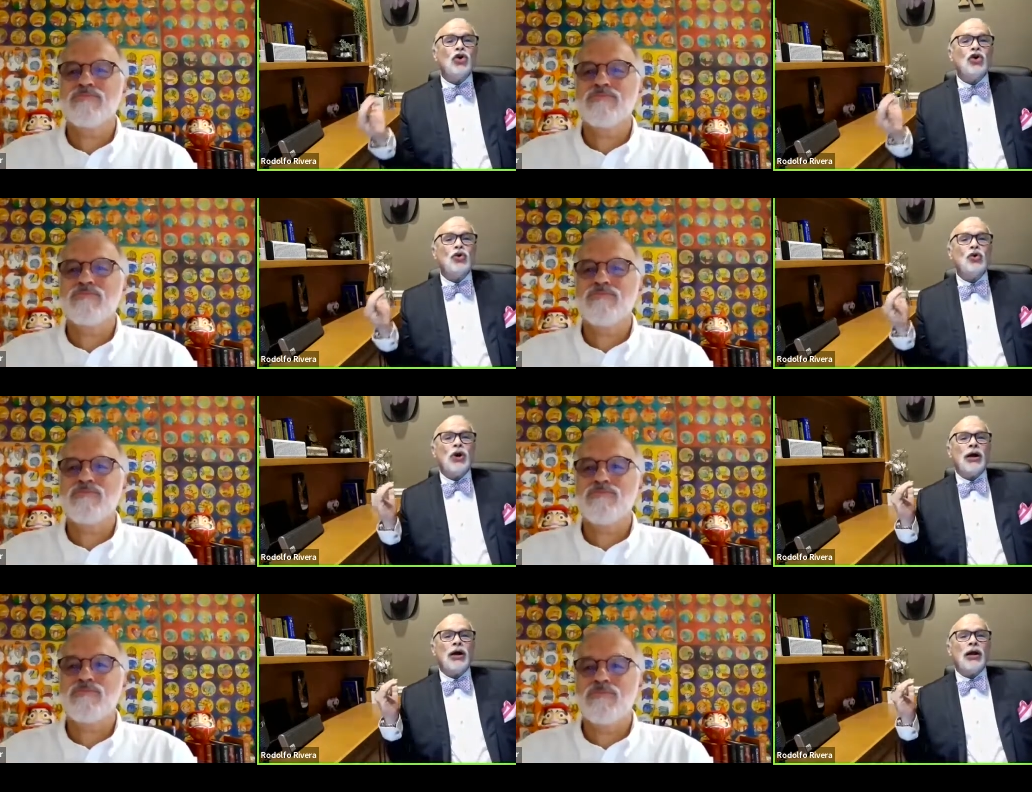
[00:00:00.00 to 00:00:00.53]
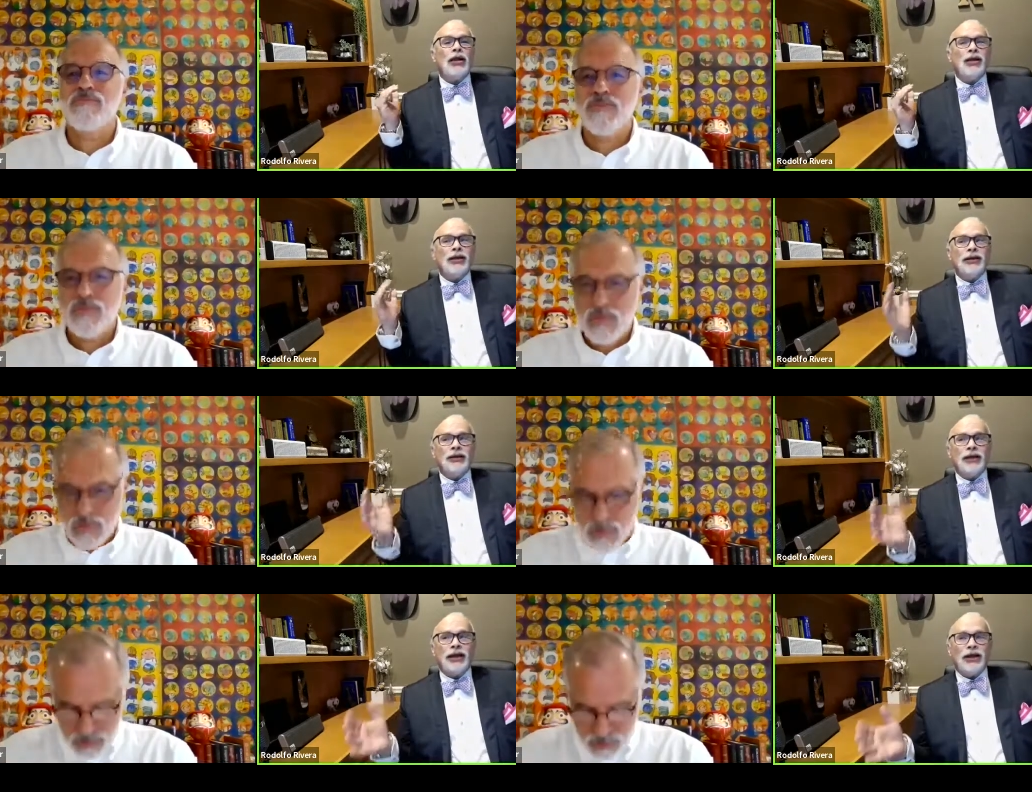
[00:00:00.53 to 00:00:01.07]
Speaker 1: who are
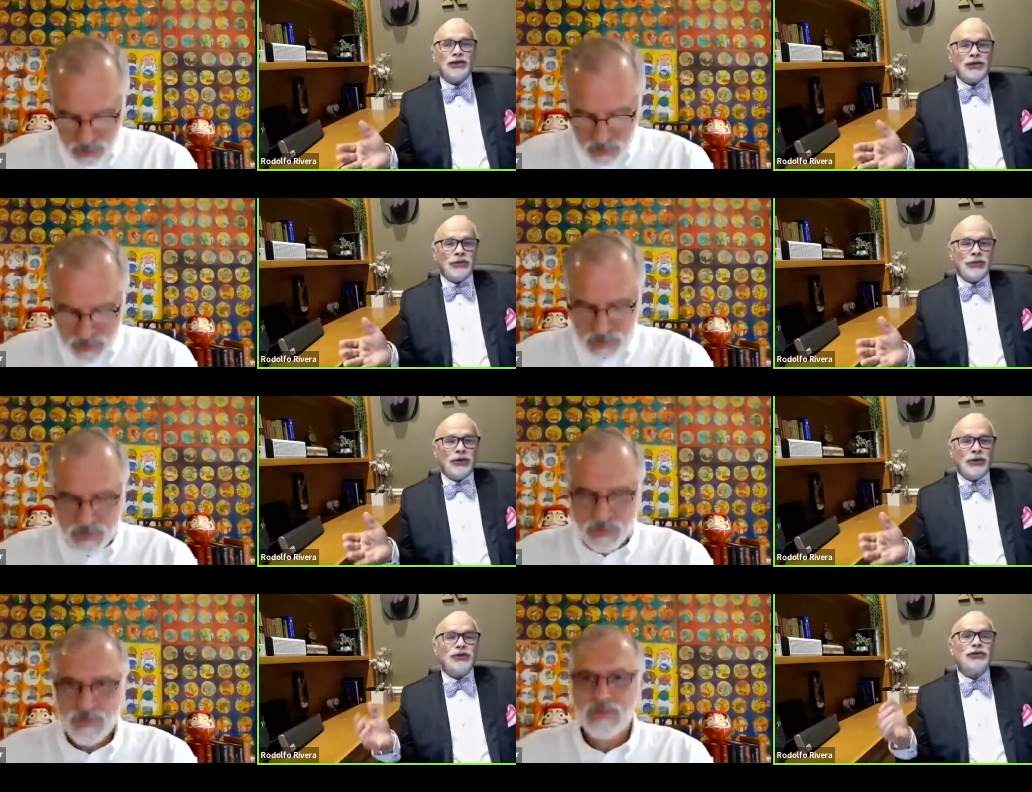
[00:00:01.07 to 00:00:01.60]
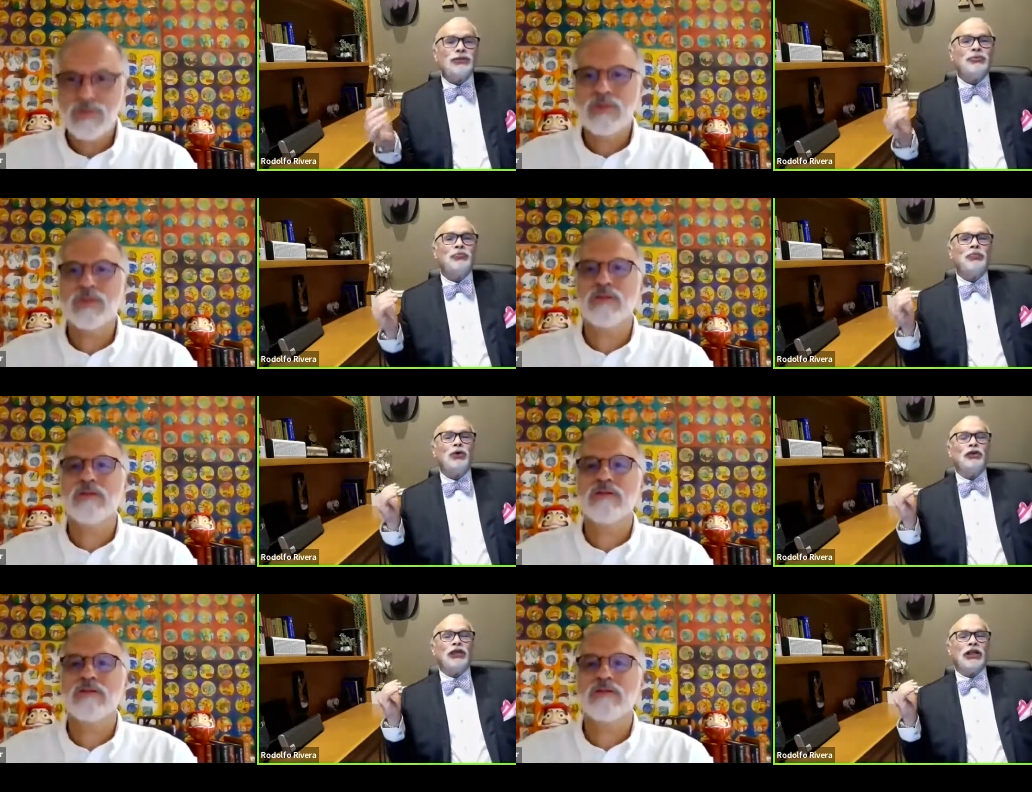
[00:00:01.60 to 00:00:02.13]
customers,
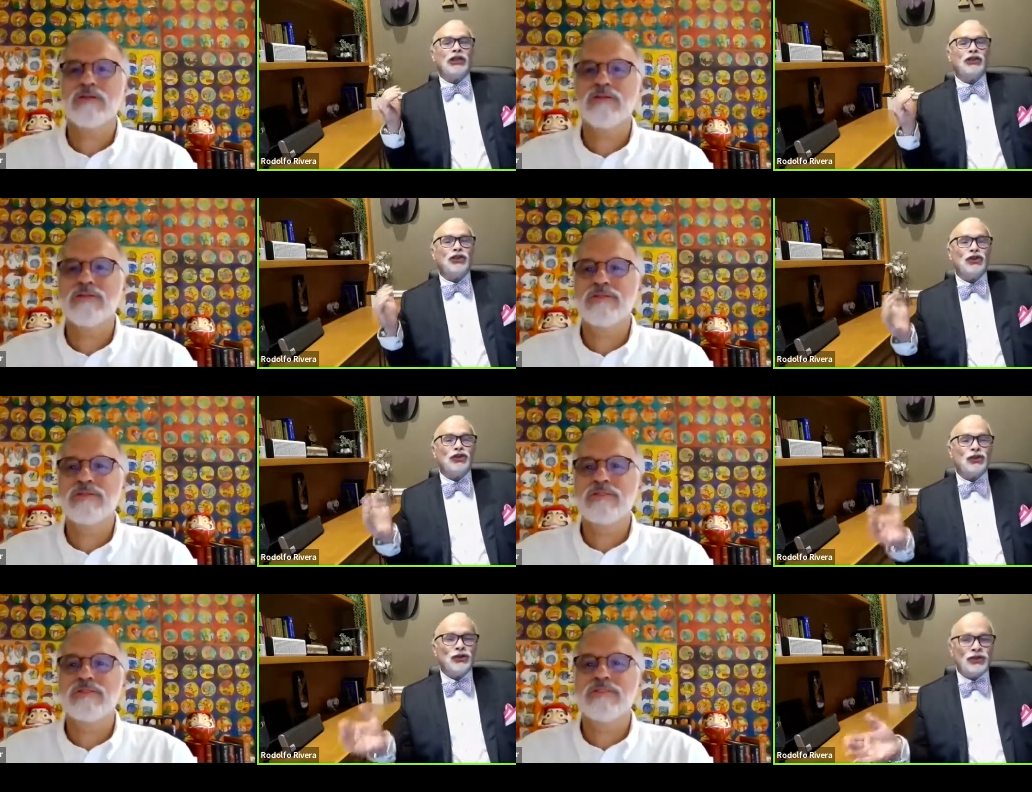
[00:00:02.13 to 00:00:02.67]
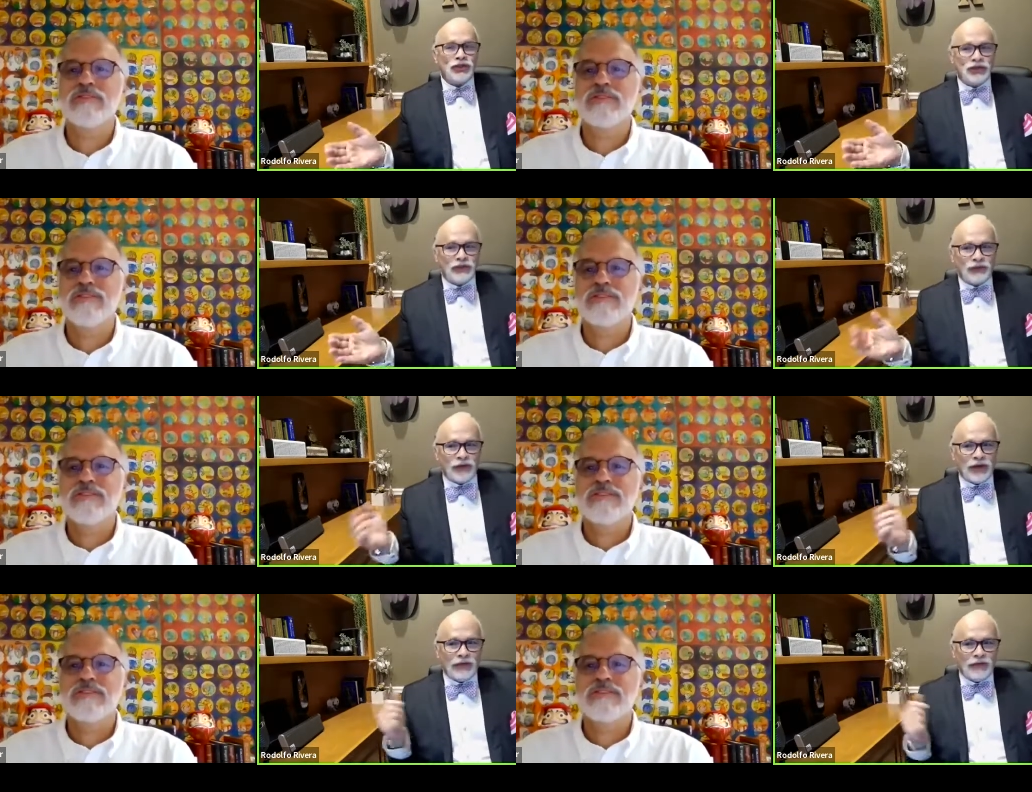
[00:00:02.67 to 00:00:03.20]
potential sources
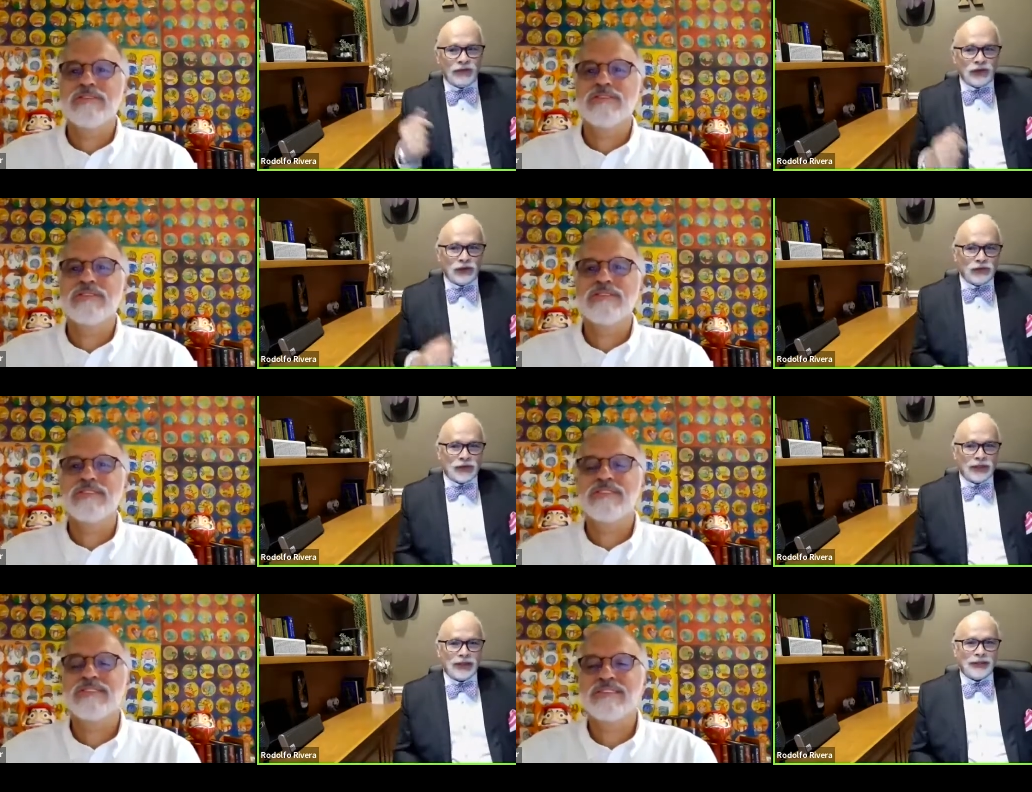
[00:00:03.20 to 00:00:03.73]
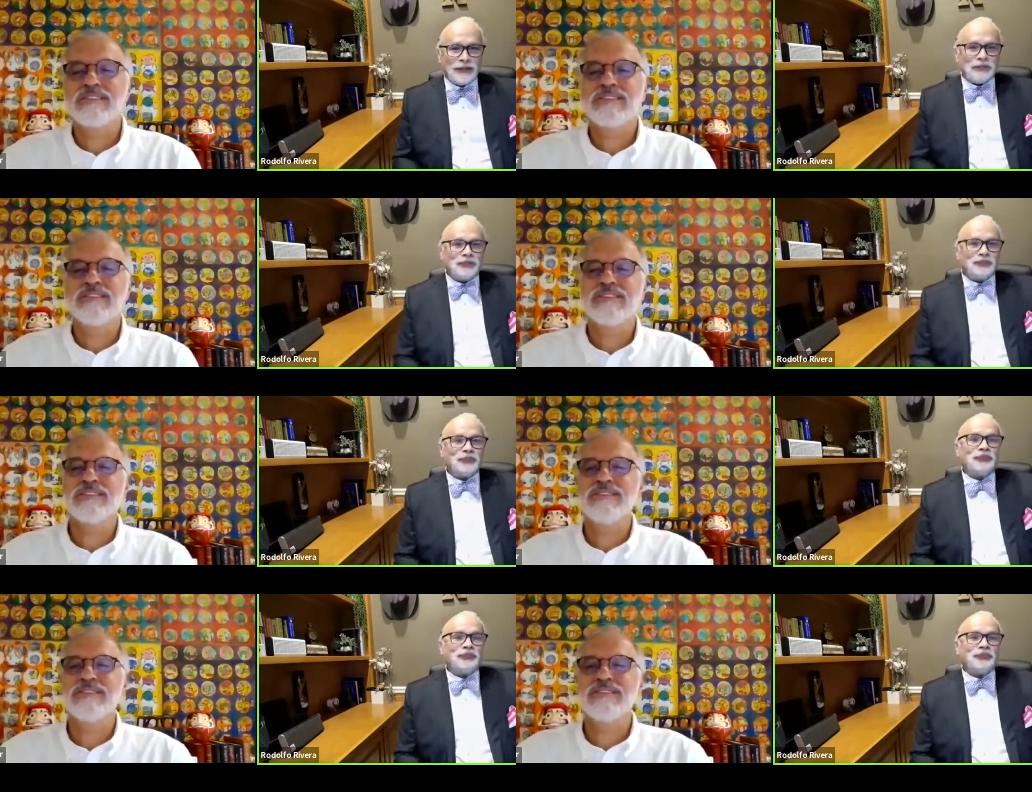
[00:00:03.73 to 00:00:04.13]
of revenue, right?